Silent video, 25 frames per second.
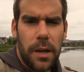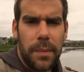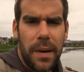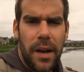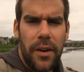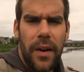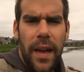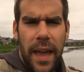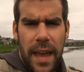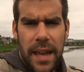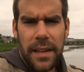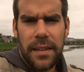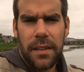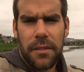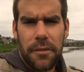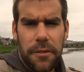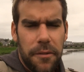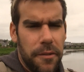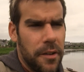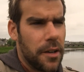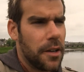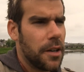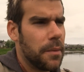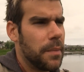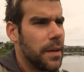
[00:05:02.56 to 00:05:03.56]
about hate and
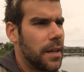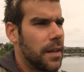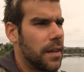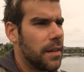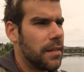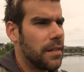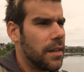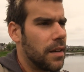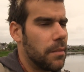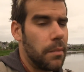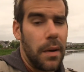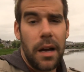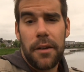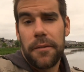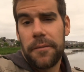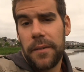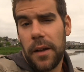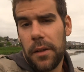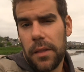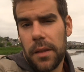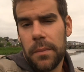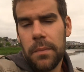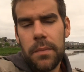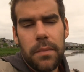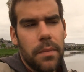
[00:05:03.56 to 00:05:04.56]
fear because I
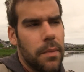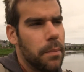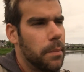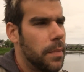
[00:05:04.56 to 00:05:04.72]
felt them,